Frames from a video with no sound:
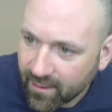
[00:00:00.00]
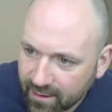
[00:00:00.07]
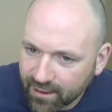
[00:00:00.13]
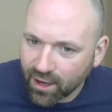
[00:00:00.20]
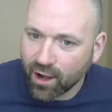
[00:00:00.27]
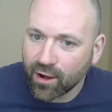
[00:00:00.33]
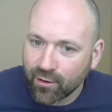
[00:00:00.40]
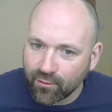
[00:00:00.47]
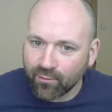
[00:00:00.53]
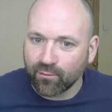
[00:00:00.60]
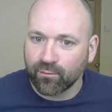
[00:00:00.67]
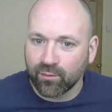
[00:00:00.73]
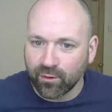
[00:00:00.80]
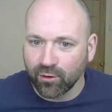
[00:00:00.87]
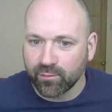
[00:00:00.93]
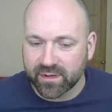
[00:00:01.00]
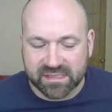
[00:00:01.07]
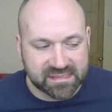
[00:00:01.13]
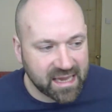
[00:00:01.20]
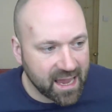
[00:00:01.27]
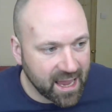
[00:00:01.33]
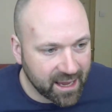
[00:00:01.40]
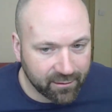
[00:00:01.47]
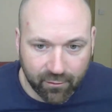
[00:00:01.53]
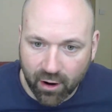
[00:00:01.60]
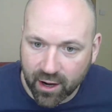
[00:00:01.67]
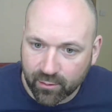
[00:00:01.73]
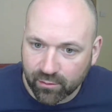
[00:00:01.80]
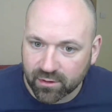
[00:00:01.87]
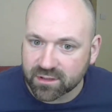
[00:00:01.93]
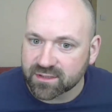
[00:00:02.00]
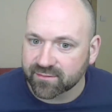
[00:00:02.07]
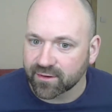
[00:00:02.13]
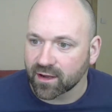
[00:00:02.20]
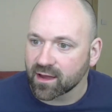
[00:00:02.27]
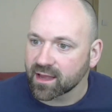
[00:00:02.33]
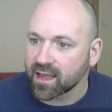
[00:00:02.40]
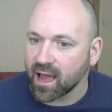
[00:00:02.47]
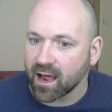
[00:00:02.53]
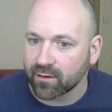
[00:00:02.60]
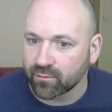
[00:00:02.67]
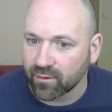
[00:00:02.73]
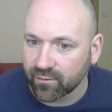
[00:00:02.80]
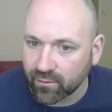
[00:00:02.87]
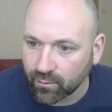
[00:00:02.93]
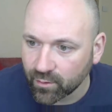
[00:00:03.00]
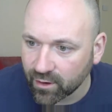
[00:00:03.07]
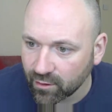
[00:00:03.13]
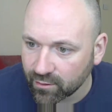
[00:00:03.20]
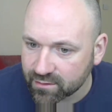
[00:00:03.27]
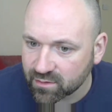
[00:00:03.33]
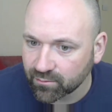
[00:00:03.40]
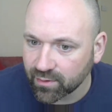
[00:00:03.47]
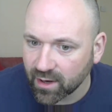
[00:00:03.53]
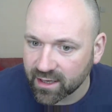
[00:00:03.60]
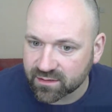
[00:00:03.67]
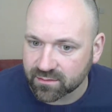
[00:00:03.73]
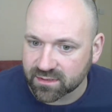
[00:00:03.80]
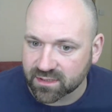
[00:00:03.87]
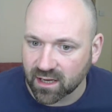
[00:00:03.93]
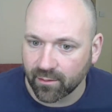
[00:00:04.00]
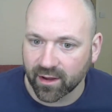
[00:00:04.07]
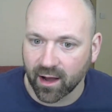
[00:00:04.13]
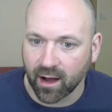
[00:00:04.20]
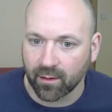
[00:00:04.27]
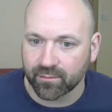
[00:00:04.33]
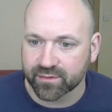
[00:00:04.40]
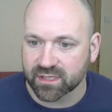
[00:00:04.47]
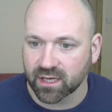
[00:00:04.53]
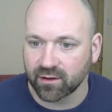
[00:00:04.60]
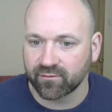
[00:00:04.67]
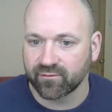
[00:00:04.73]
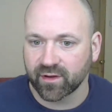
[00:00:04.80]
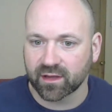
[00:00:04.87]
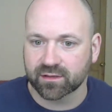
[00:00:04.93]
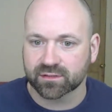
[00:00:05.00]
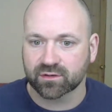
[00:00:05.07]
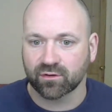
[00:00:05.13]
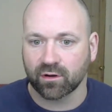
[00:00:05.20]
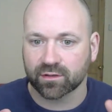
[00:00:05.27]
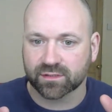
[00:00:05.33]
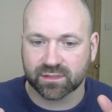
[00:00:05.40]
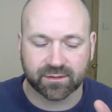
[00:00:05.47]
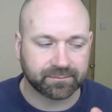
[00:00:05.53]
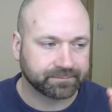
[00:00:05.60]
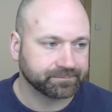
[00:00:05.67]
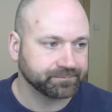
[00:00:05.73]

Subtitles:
you know, we'll be saying, right, we're interviewing again. We've got some placements coming up. So fingers crossed.